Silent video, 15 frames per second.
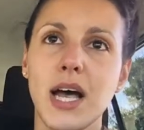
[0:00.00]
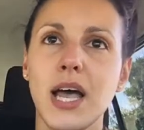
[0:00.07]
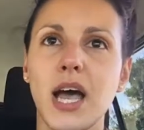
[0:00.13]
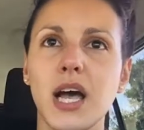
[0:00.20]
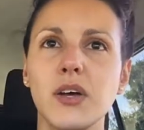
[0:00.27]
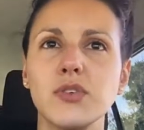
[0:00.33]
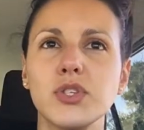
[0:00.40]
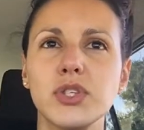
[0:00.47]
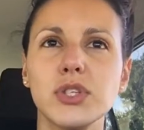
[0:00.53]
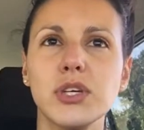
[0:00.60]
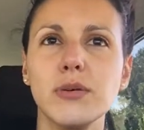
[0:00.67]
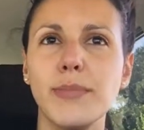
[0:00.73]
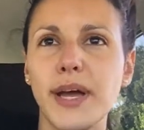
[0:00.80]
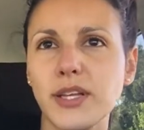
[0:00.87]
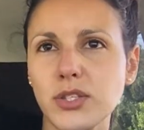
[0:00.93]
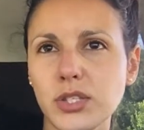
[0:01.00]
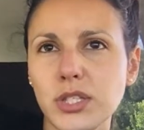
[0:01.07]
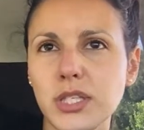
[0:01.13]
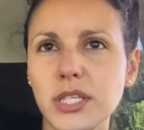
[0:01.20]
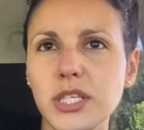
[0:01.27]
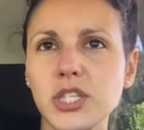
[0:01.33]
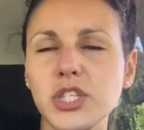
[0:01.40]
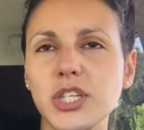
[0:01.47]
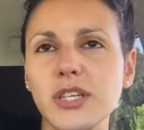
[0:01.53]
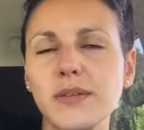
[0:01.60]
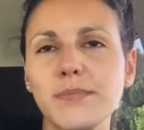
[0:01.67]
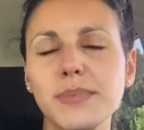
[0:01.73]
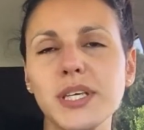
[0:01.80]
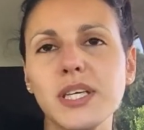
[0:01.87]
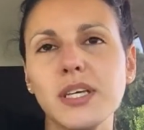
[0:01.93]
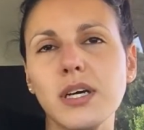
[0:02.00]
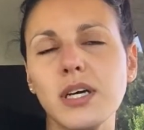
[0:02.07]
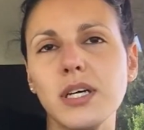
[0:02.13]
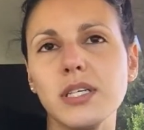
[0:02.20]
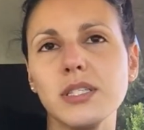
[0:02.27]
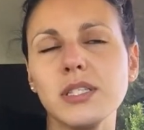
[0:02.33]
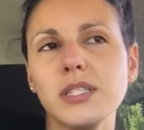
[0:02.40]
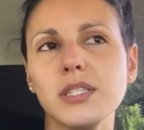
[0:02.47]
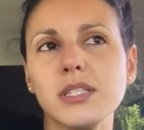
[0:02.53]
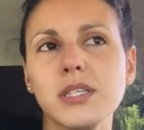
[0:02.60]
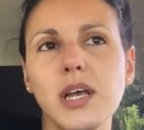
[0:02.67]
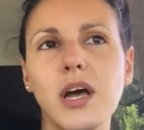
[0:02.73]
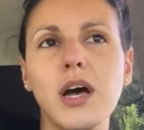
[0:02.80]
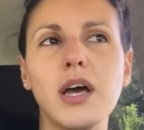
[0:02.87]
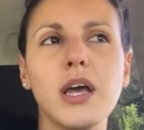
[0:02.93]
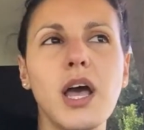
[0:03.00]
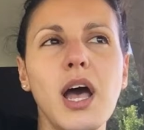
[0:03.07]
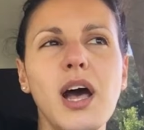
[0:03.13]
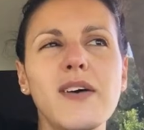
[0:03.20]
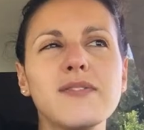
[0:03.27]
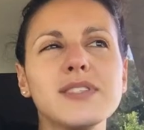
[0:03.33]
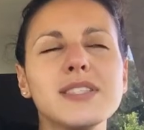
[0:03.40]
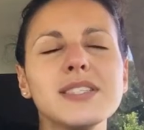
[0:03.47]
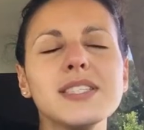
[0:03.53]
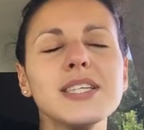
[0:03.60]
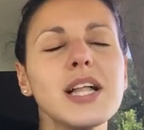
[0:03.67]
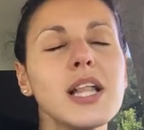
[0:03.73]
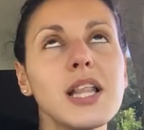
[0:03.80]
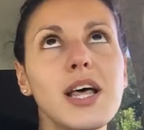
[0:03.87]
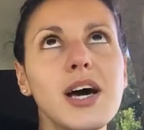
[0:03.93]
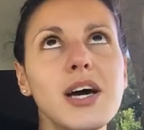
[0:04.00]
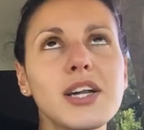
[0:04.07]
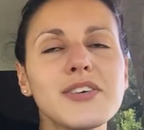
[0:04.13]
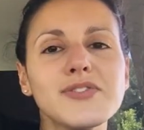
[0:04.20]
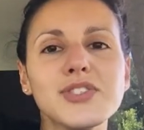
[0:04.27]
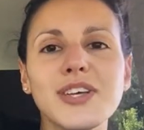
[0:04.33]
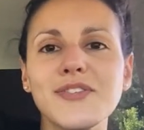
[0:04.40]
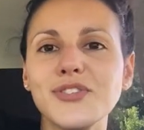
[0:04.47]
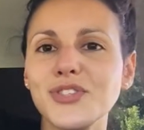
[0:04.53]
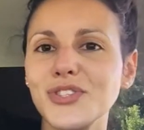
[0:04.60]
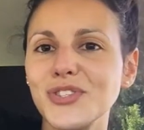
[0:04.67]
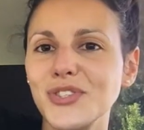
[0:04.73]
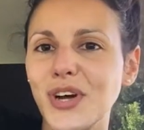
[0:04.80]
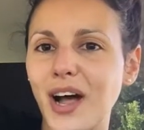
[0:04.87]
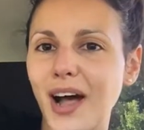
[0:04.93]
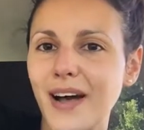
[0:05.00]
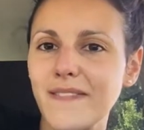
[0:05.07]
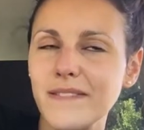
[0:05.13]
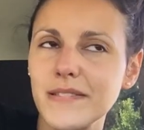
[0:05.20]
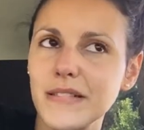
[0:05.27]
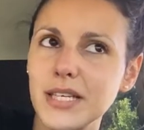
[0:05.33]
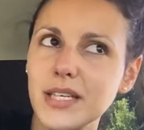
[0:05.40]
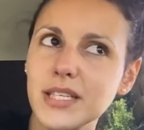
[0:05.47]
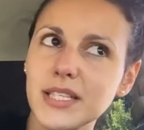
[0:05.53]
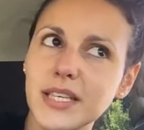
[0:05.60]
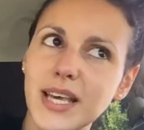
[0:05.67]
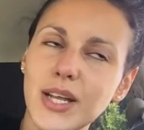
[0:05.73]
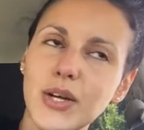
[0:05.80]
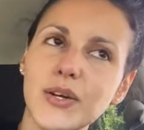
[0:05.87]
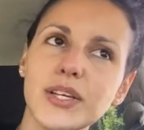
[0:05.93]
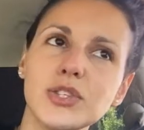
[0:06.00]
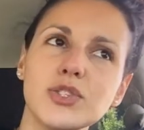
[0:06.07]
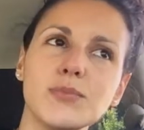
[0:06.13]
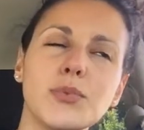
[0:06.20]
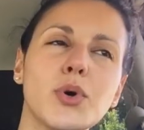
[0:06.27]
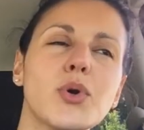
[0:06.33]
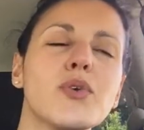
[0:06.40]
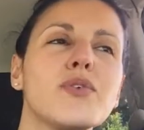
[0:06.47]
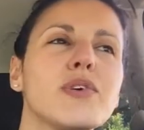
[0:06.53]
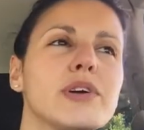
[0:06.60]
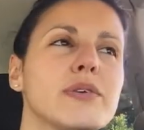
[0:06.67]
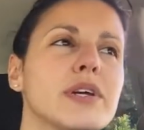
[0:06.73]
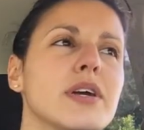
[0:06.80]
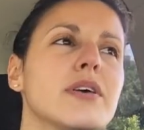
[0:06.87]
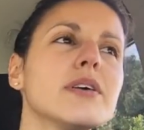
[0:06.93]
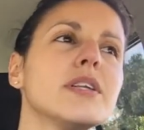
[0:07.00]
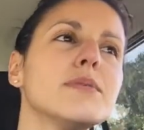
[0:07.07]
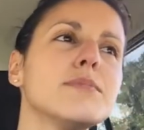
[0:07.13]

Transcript: have to go back to the kitchen because I have still a lot of stuff to do. I have a catering tomorrow very early